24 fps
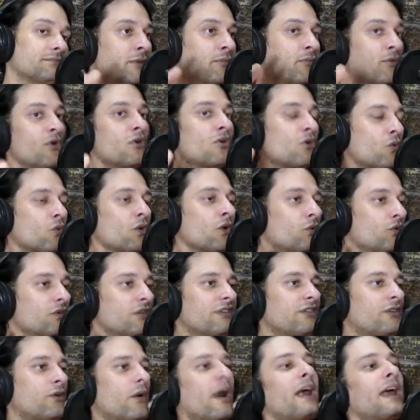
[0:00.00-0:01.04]
The book will
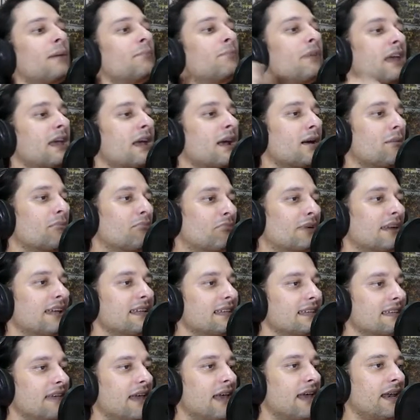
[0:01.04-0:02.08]
describe a
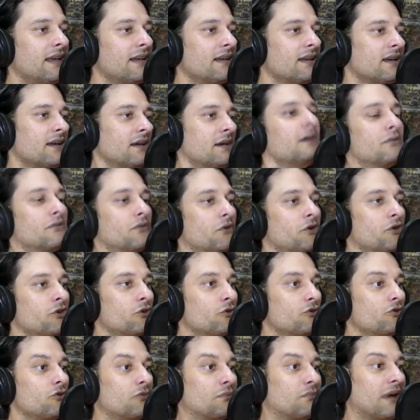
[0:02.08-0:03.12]
complete setting for
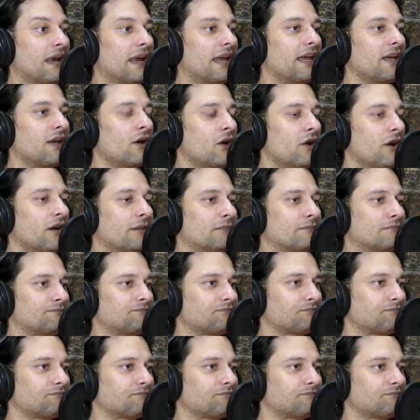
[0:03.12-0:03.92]
you to play on.